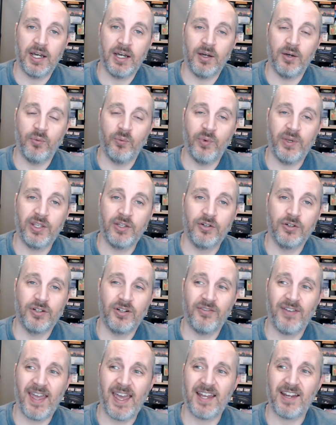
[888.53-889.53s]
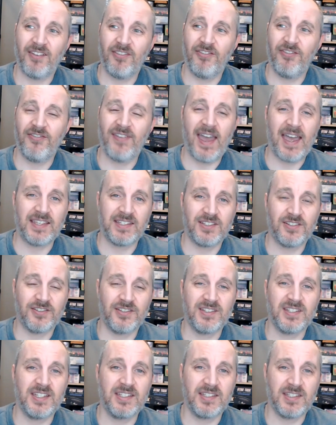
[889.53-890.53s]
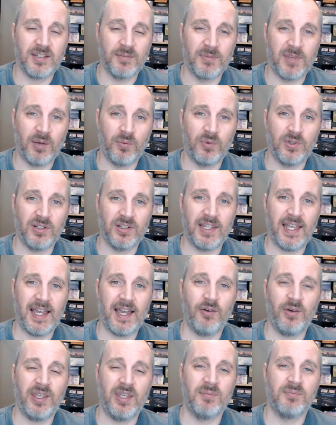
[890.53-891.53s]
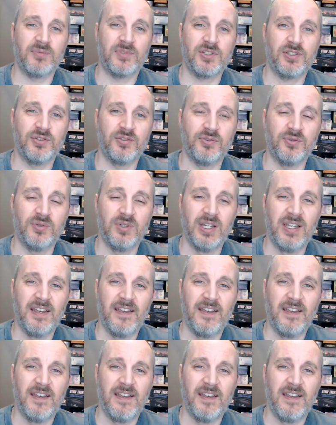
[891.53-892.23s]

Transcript: we could have had a faster system that would allow him to